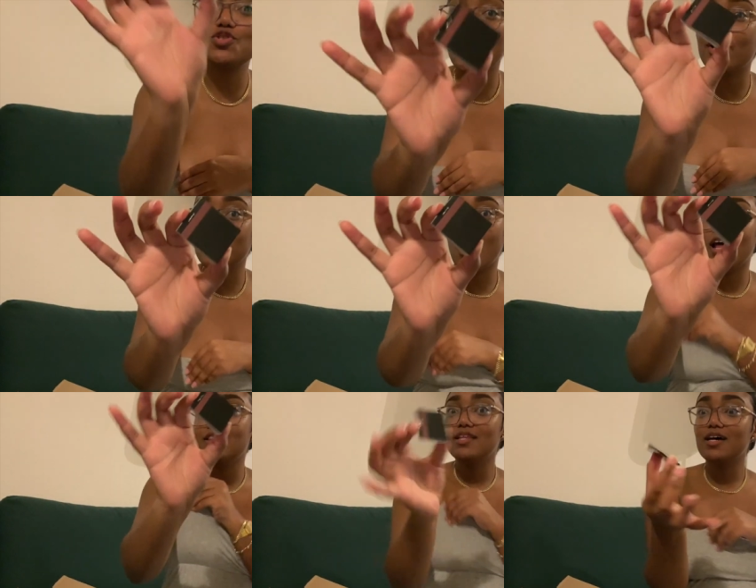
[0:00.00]
turn
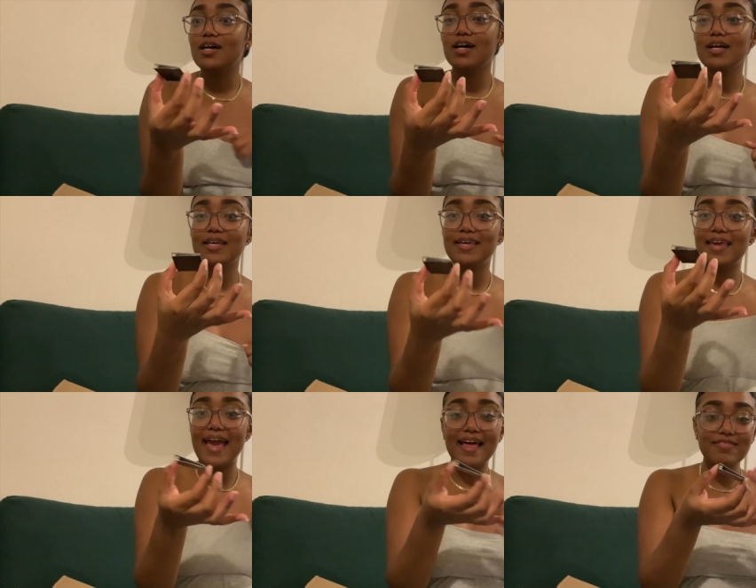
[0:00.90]
on the
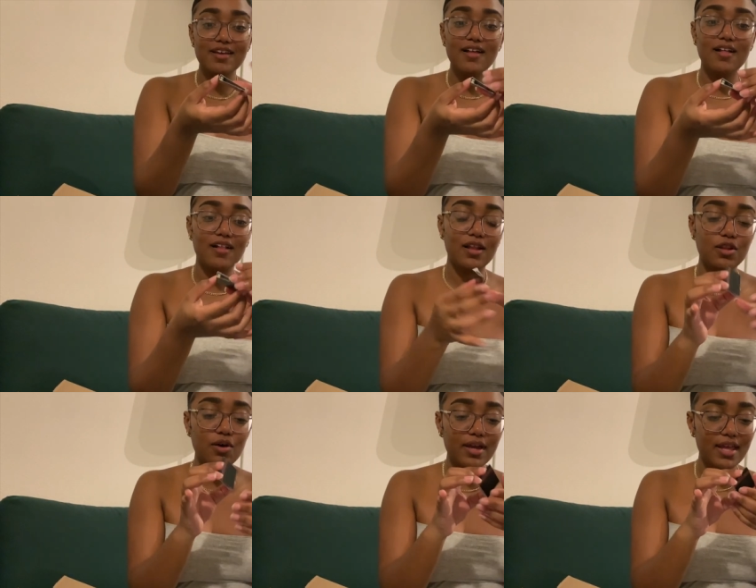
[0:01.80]
candle
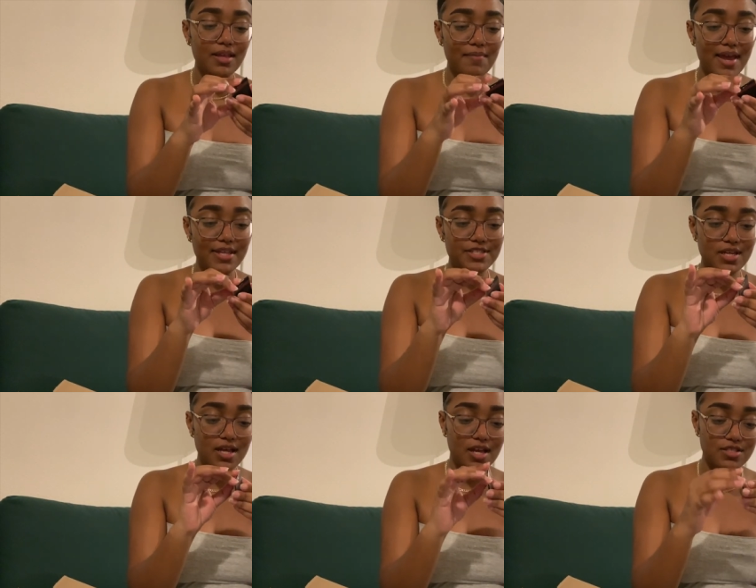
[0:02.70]
look at the
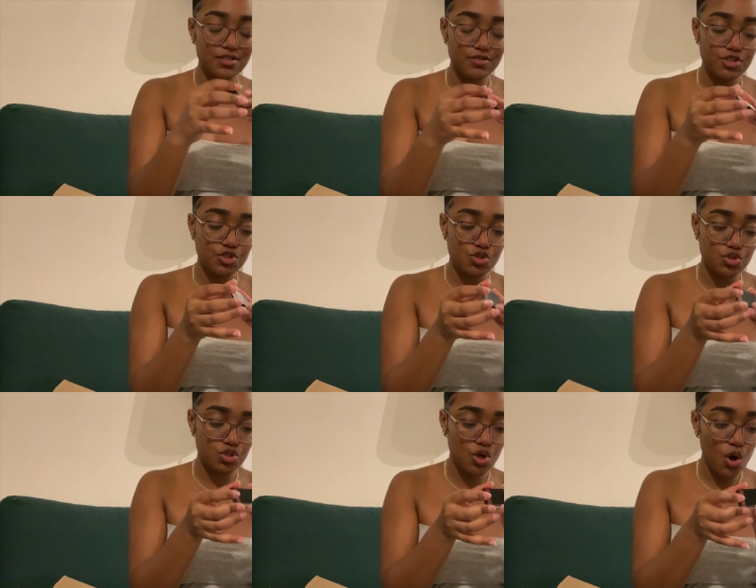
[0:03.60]
matches they're
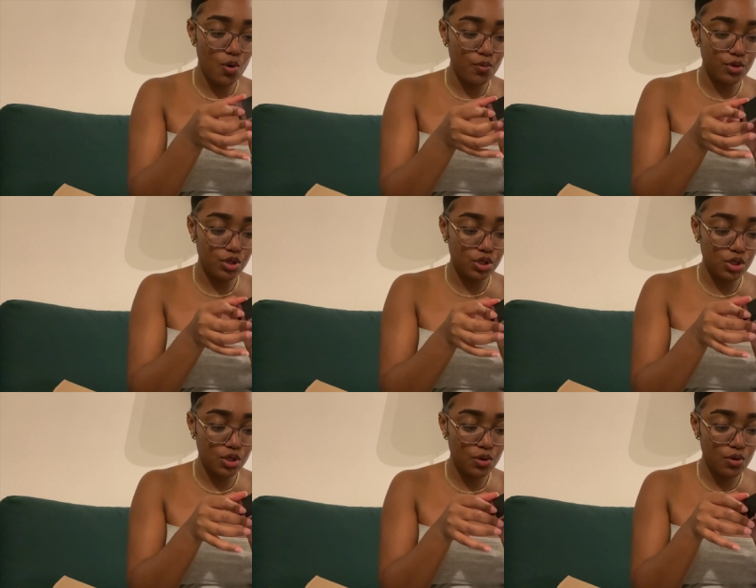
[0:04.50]
so
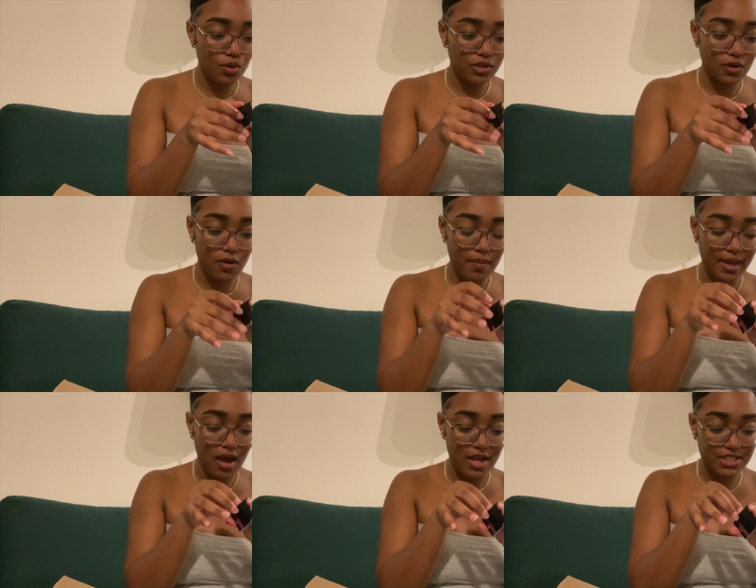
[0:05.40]
cute oh my
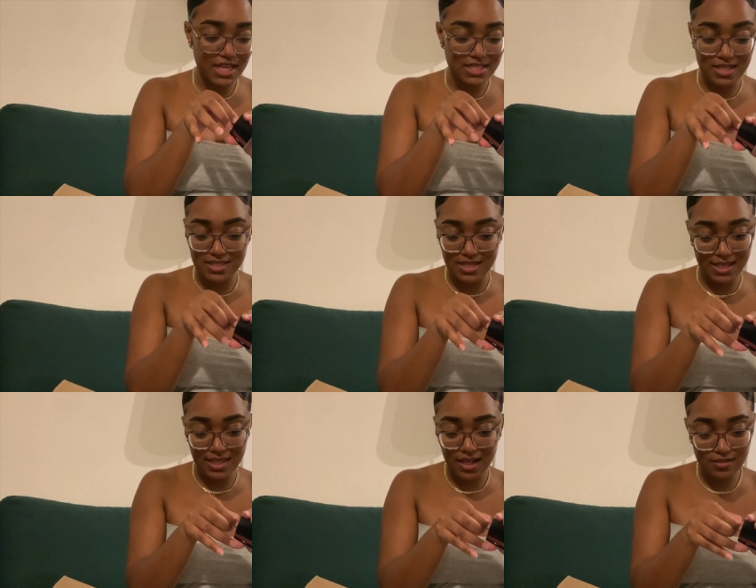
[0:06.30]
gosh it's the
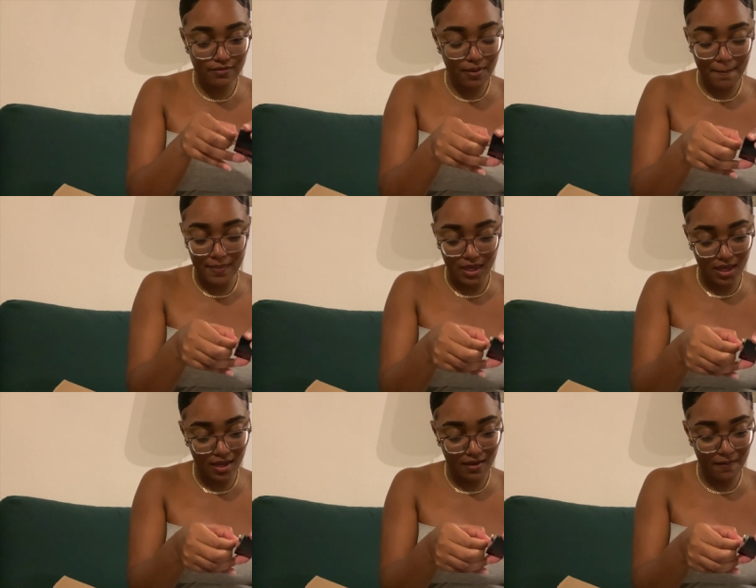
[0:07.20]
details for
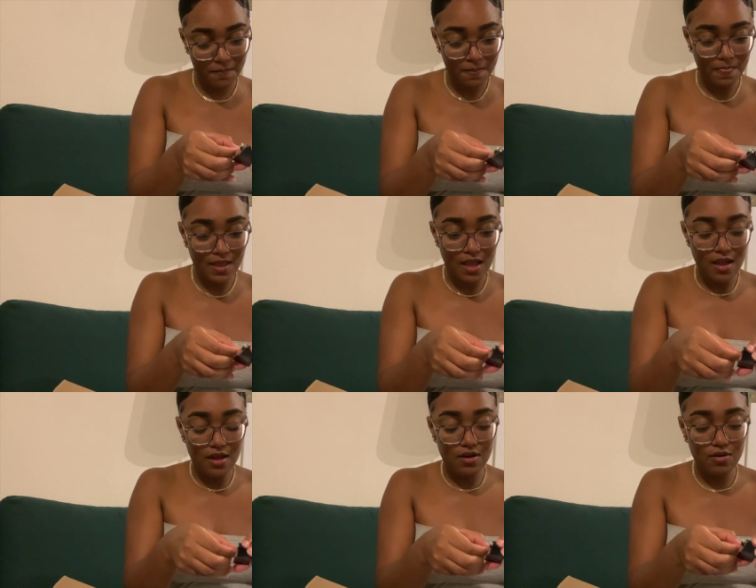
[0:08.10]
me
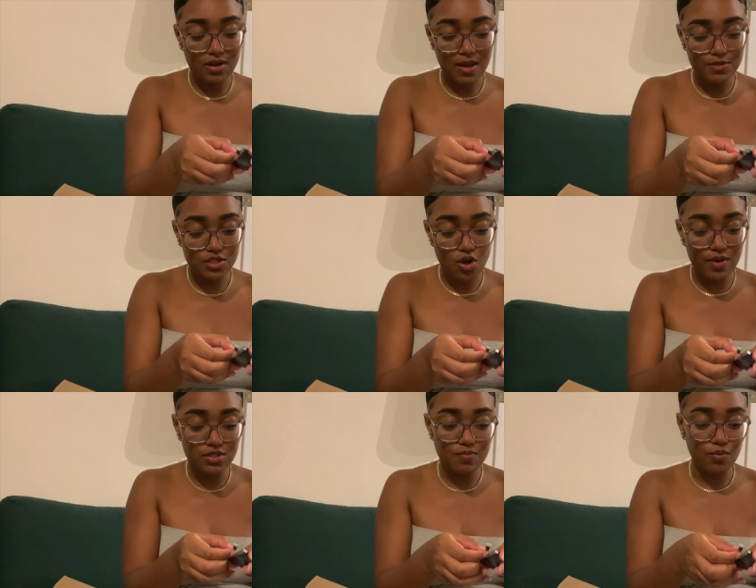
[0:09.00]
look i'm just
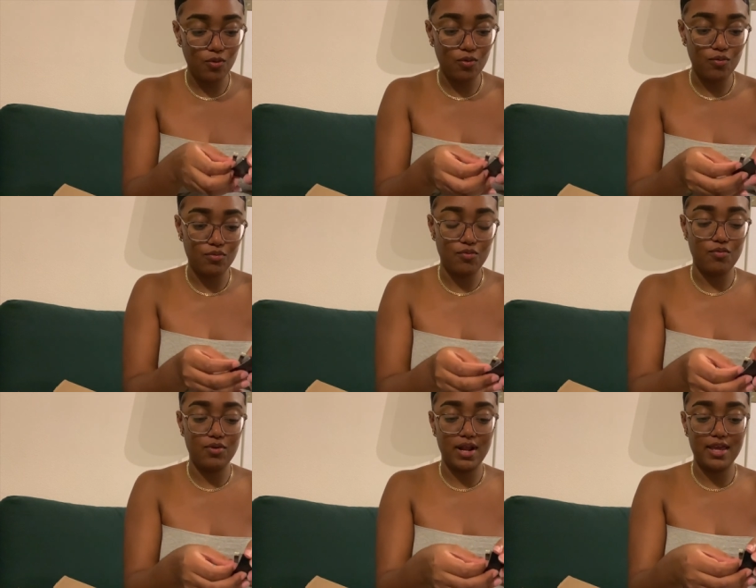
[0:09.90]
going to pull
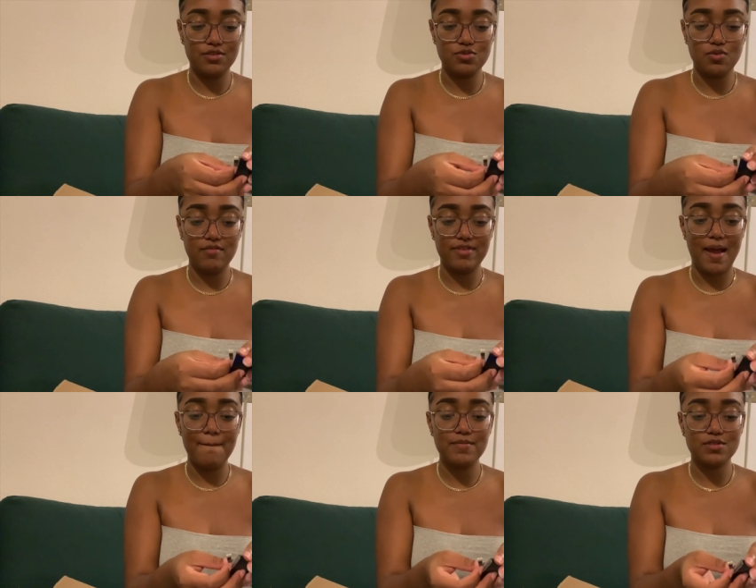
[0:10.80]
like two of
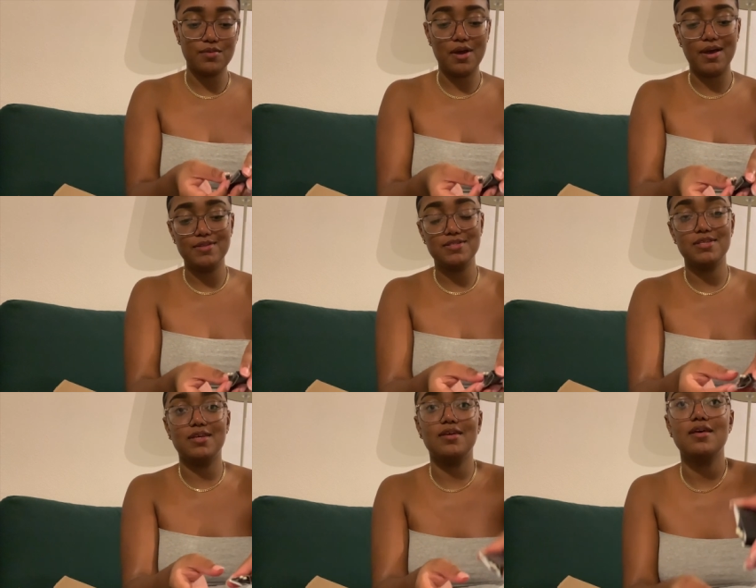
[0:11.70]
them so you can
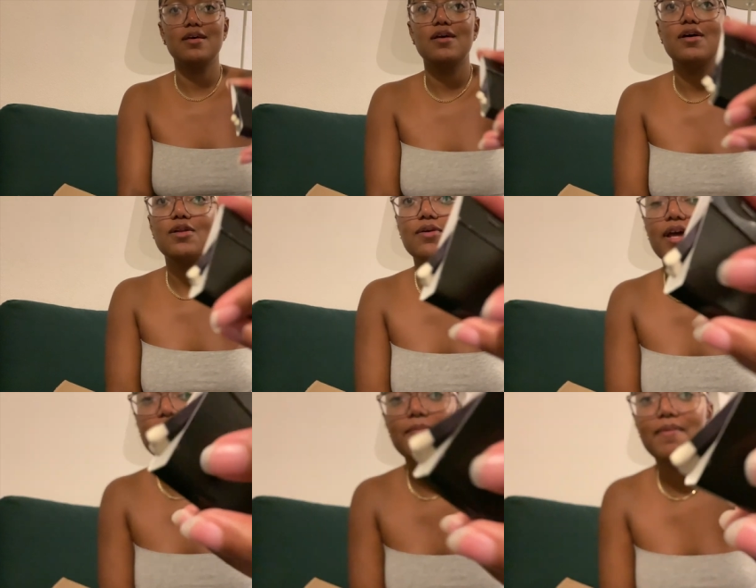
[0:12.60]
see Look
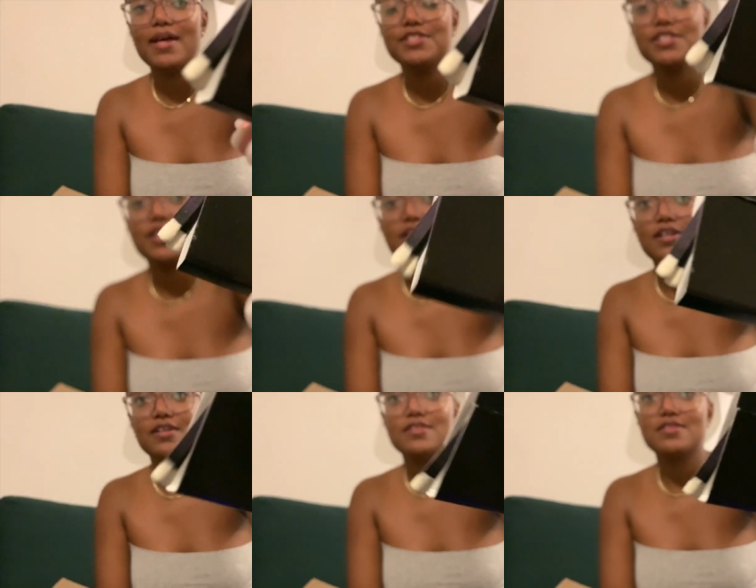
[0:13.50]
at the
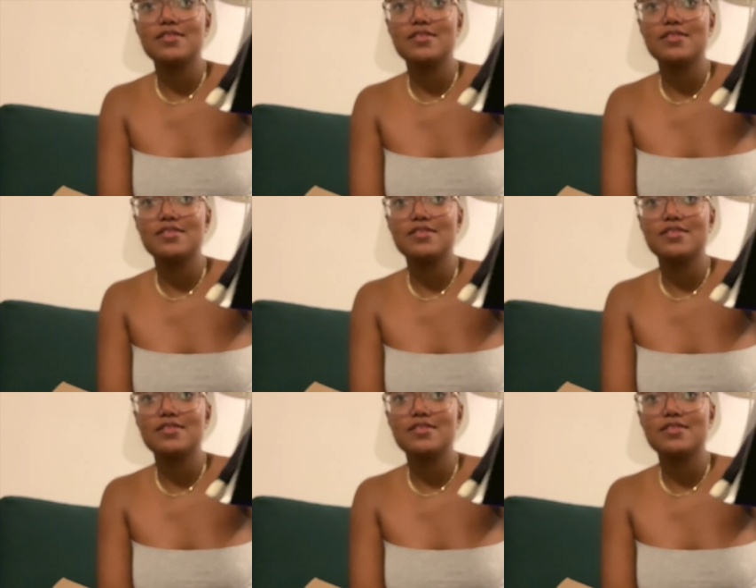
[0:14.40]
matches.